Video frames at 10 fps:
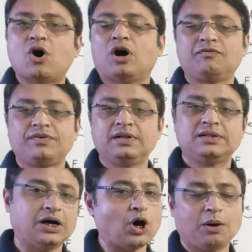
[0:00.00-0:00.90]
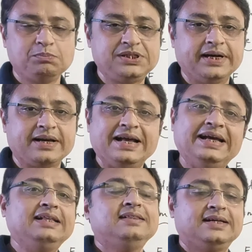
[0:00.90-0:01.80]
of the object
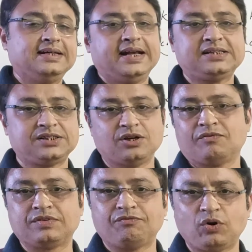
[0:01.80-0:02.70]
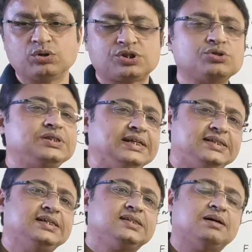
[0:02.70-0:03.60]
in the direction of the force. So this
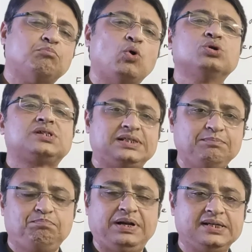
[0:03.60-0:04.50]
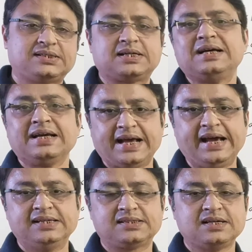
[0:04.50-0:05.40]
is the most simplest
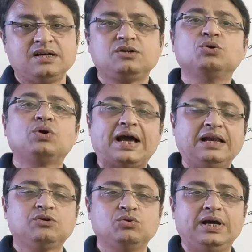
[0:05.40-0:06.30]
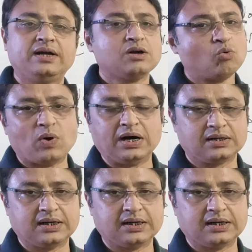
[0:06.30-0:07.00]
case to calculate work